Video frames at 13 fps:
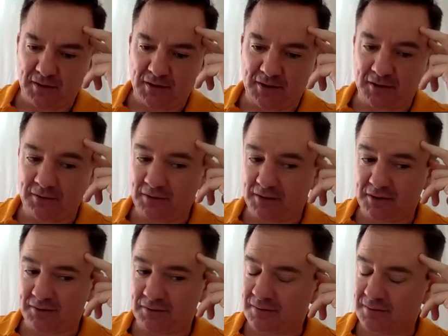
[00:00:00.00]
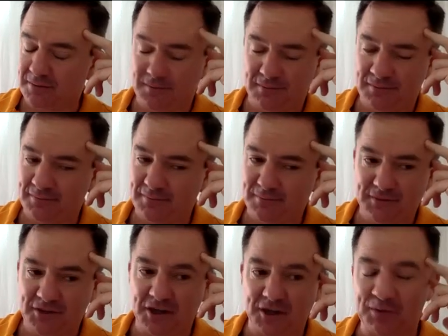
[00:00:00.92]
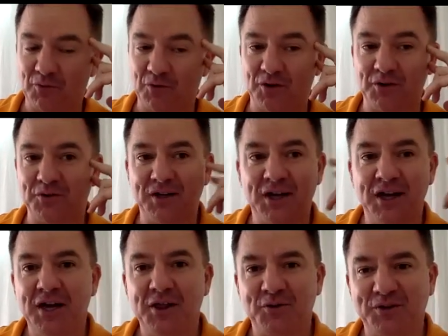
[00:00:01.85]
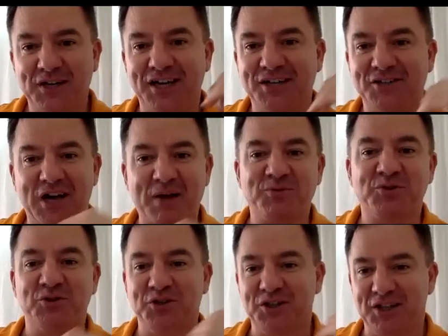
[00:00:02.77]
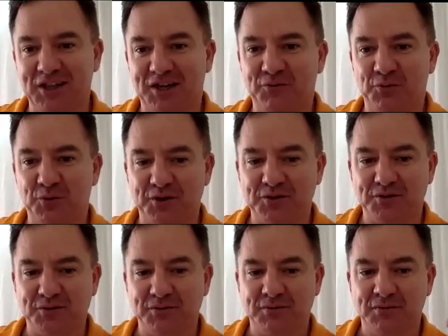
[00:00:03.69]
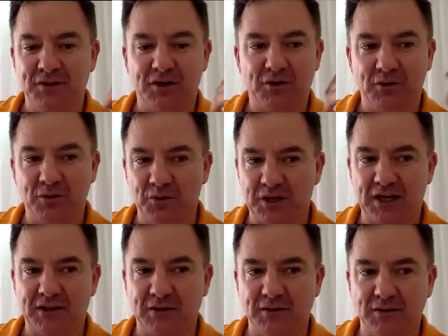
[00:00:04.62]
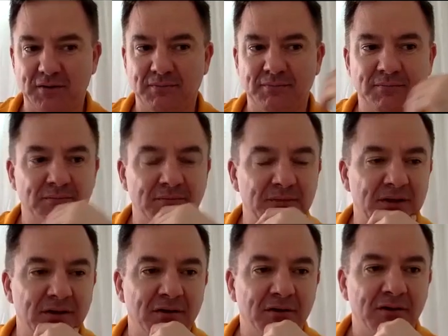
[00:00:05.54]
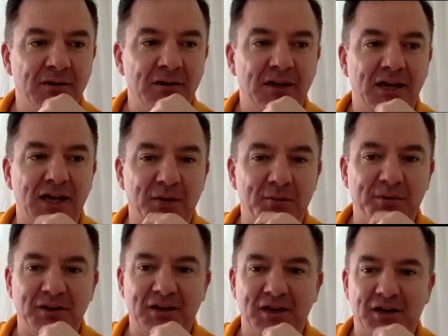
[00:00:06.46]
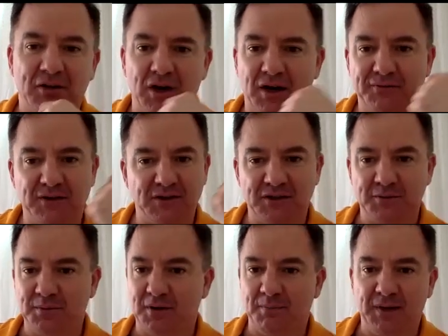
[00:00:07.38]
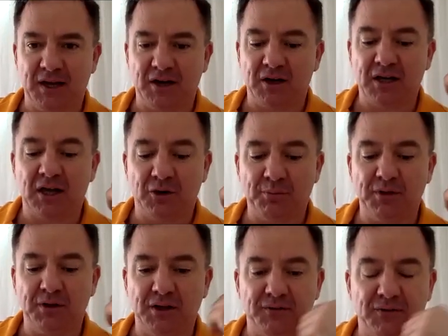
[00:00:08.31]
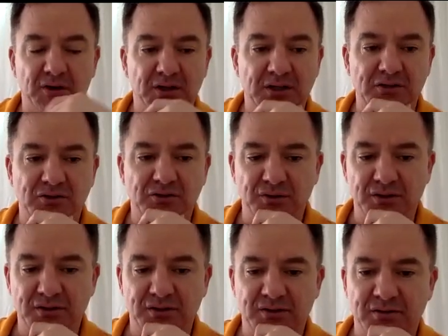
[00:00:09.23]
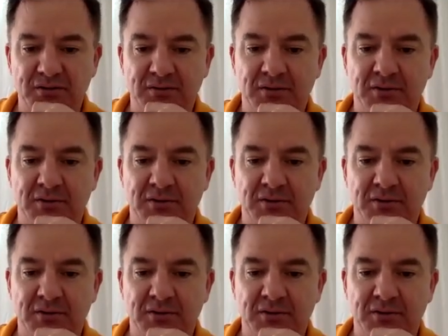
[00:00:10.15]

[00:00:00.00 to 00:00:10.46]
you know like there don't get me wrong there are, there are days i absolutely love what i do you know i'll look out the canopy of the aircraft and just be like man i cannot believe that i get to do this